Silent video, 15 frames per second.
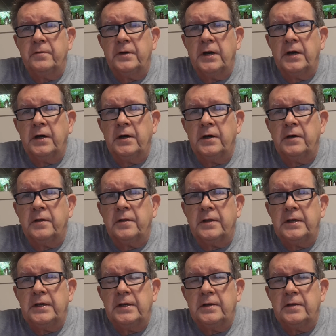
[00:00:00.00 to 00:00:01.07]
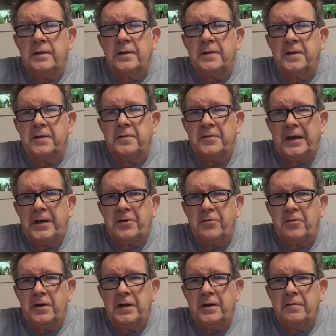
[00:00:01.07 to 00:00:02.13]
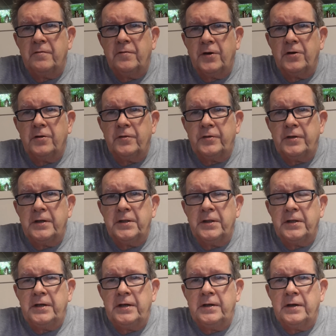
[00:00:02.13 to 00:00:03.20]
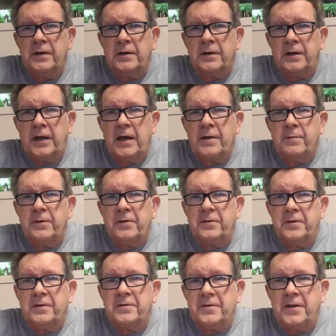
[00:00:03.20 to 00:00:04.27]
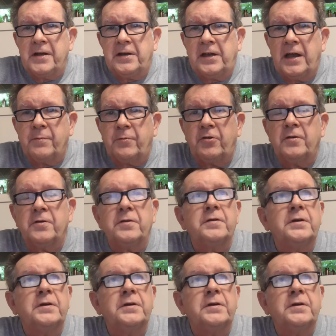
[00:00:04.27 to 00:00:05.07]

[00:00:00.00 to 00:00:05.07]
the secretary involved in the state capture